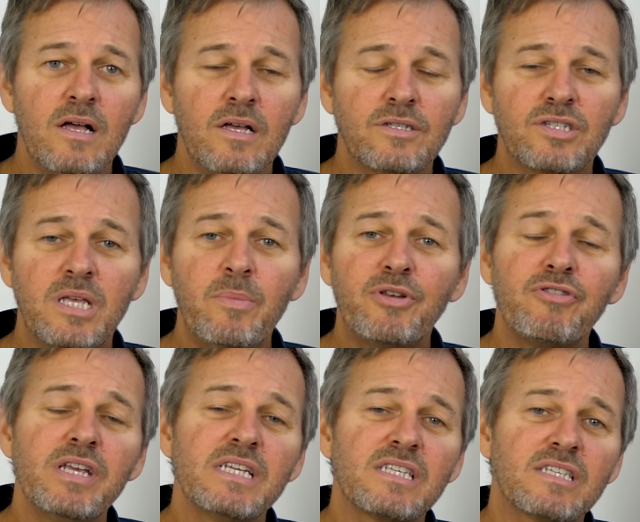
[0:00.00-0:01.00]
So
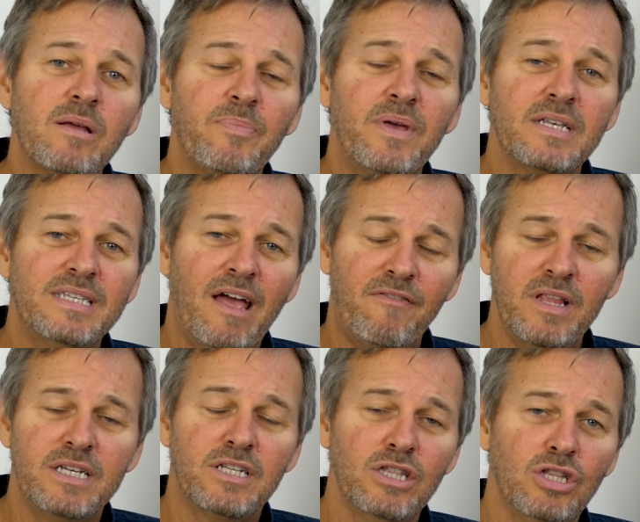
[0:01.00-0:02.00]
symmetry is something
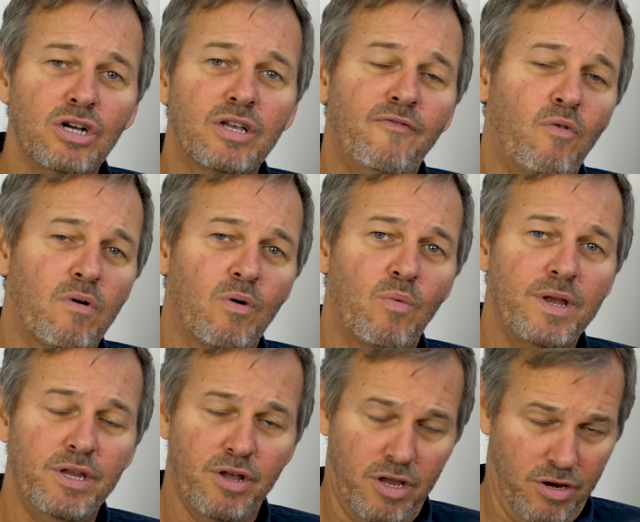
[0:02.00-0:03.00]
definitely to look for
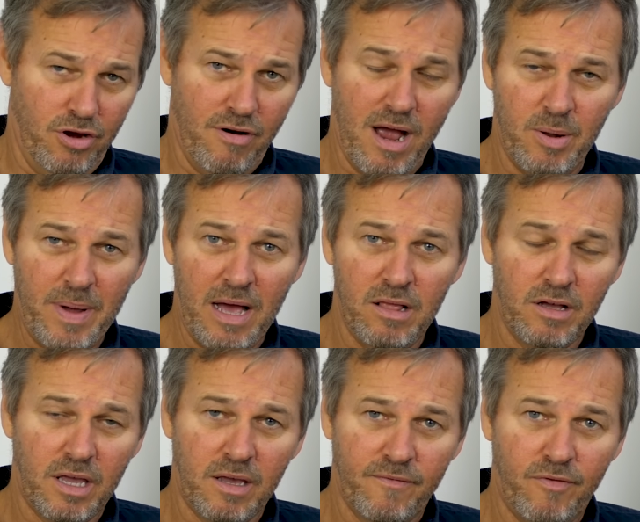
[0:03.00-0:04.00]
when you're out and about
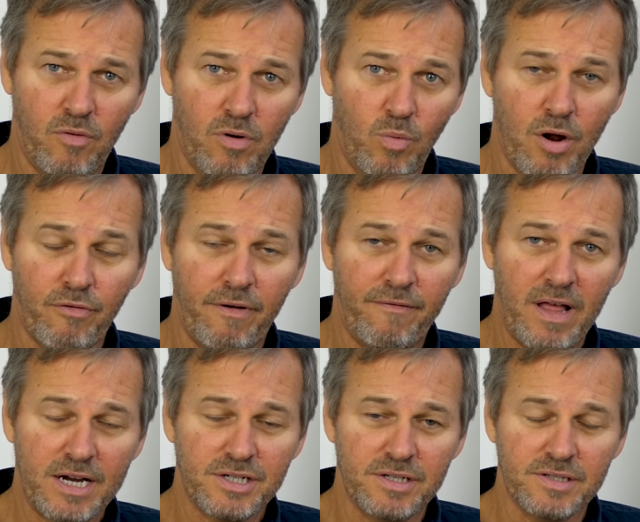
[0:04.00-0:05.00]
looking for water
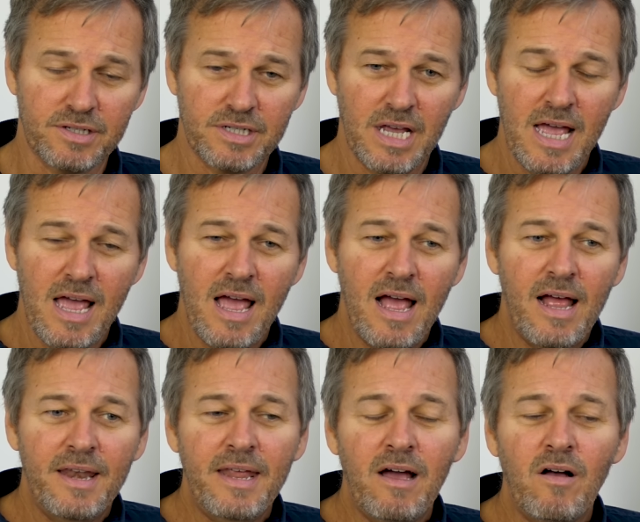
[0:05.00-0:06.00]
reflections.
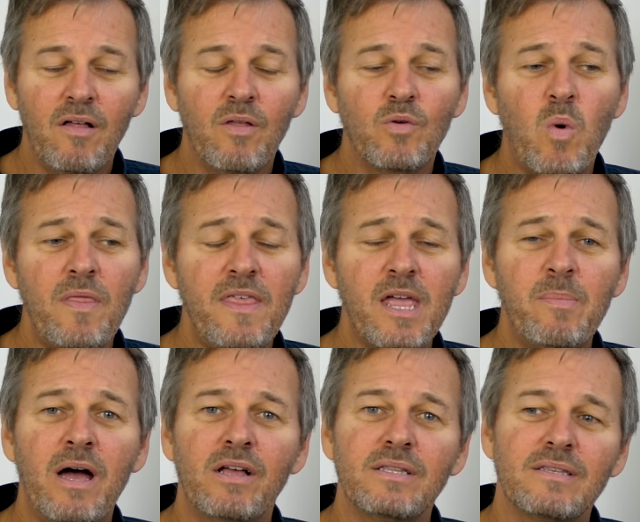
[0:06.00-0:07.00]
Now, the one thing
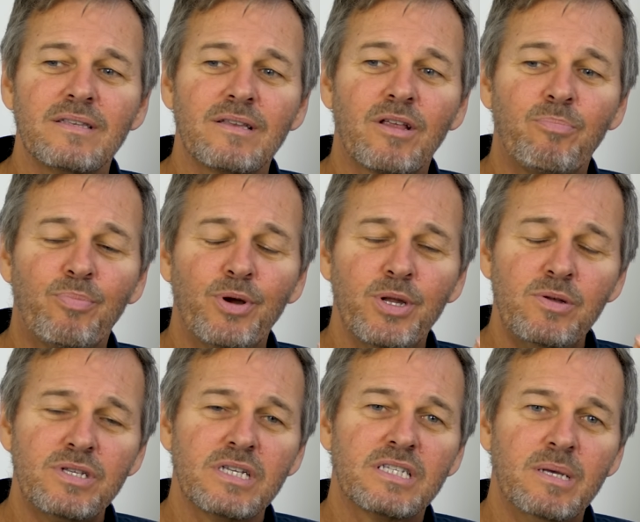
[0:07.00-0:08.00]
about
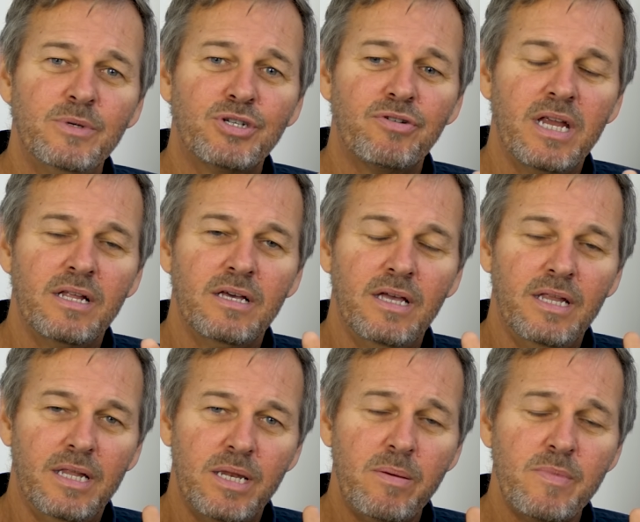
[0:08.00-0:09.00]
producing symmetry in
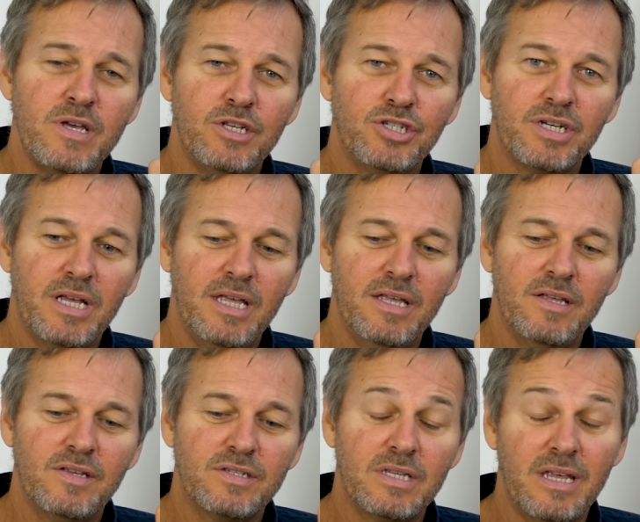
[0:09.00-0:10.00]
an image
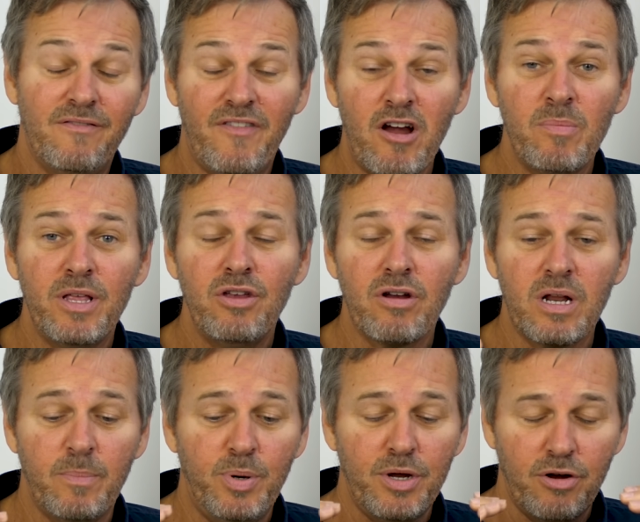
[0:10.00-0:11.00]
is invariably you're
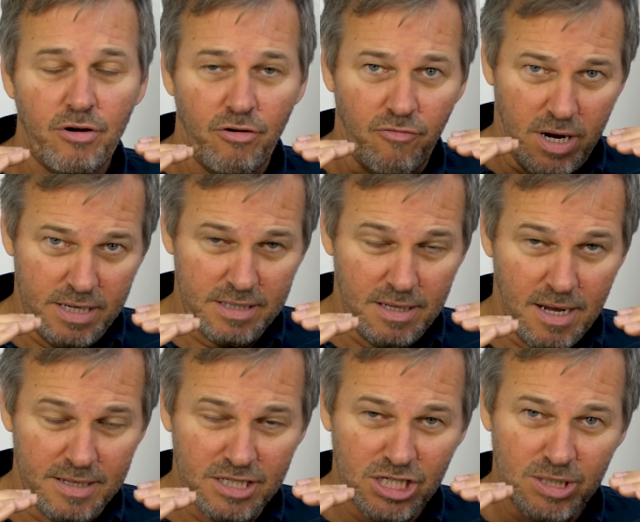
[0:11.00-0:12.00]
going to put your horizon
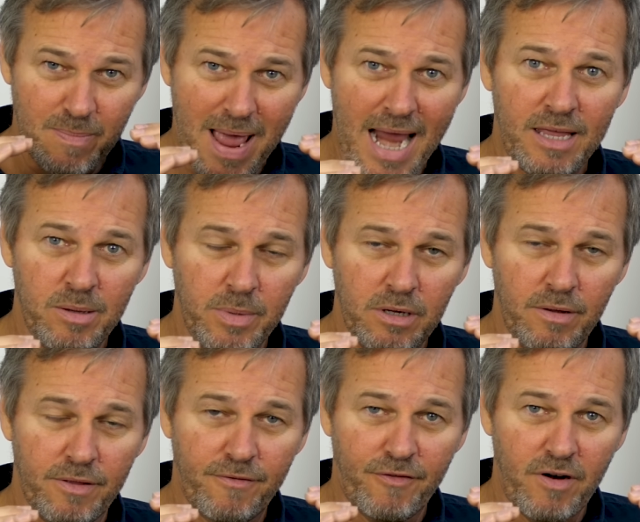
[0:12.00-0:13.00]
line smack in the middle
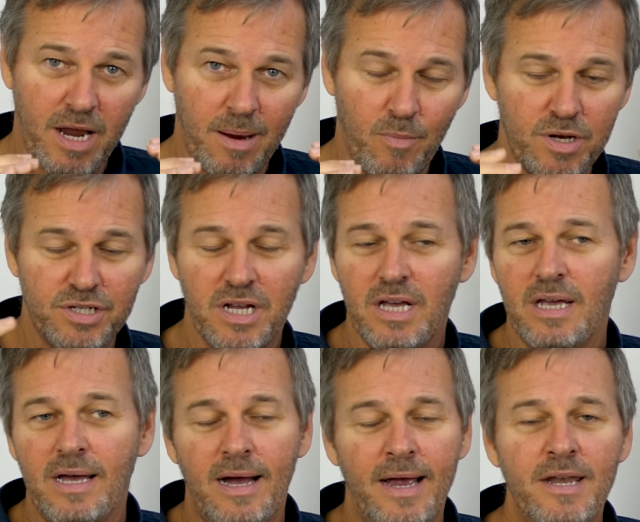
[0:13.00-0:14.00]
of the frame, which
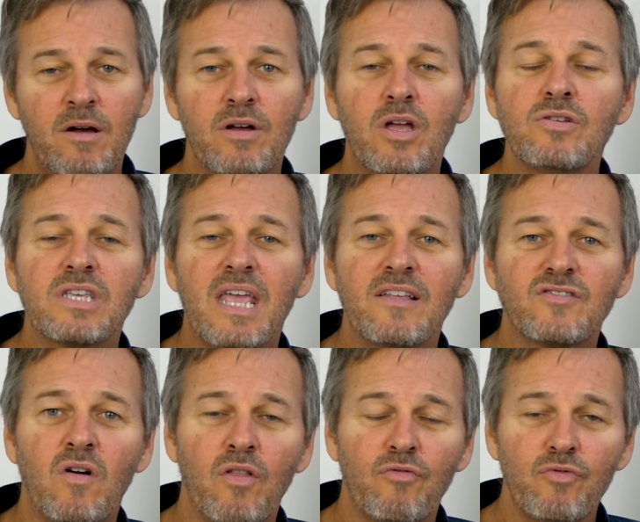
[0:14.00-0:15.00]
I know it goes
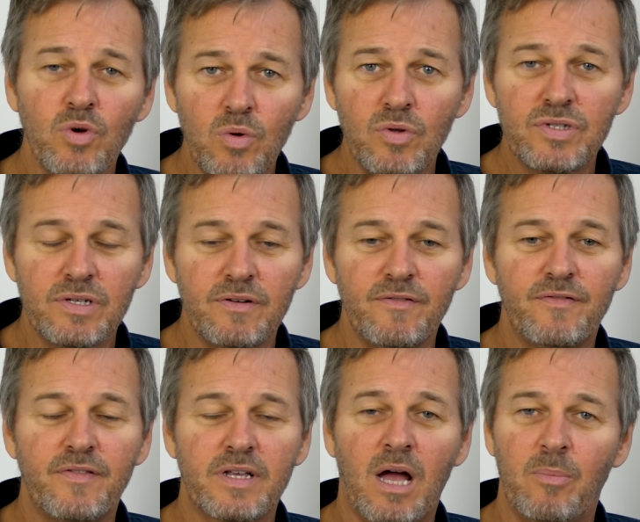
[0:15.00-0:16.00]
against all the rules
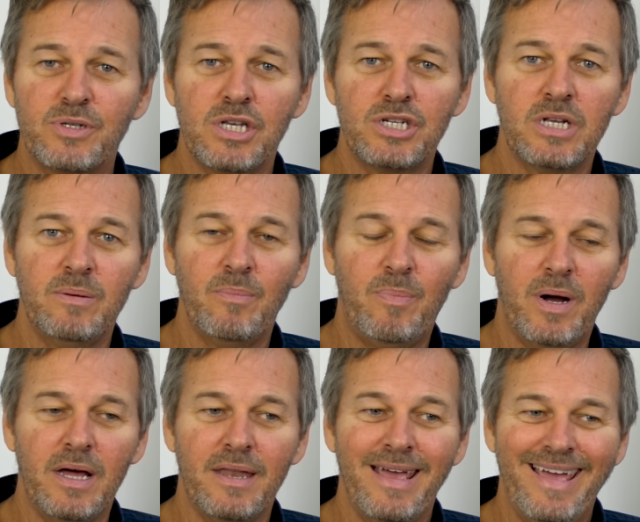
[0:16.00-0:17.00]
of composition,
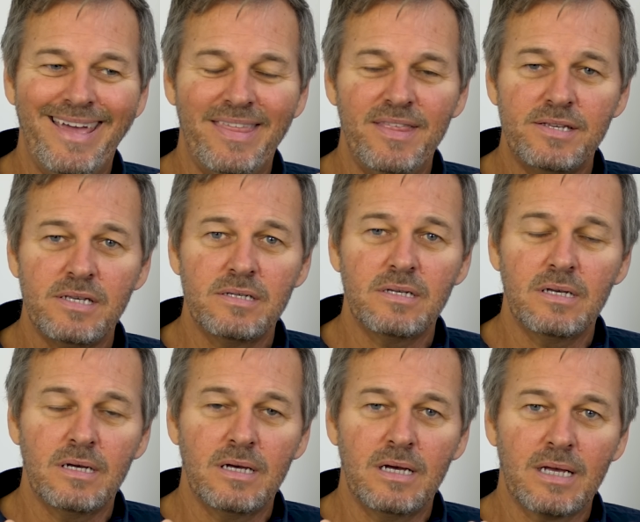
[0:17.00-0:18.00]
but this is
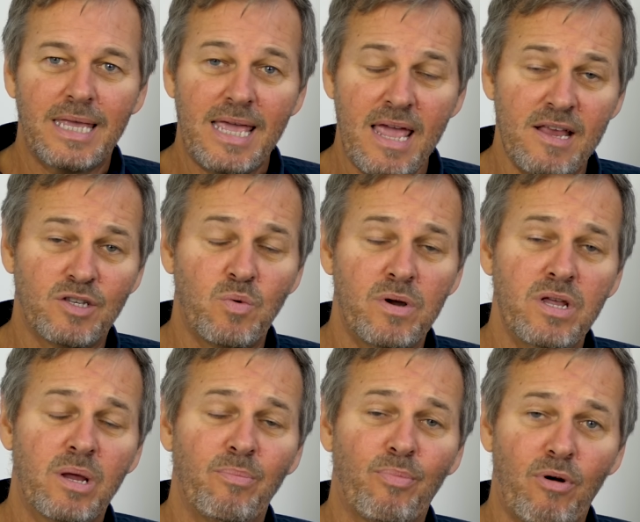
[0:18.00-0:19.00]
a case where
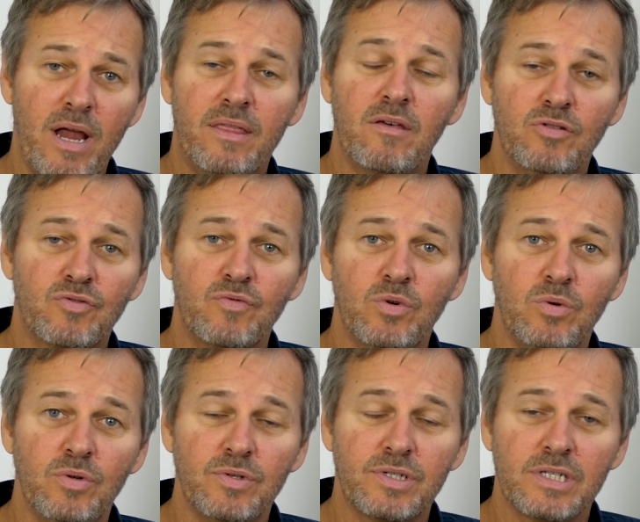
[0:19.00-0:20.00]
you can break those
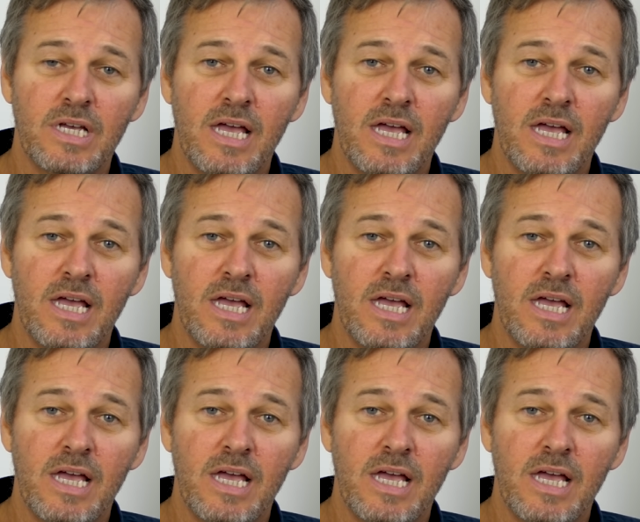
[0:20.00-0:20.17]
rules.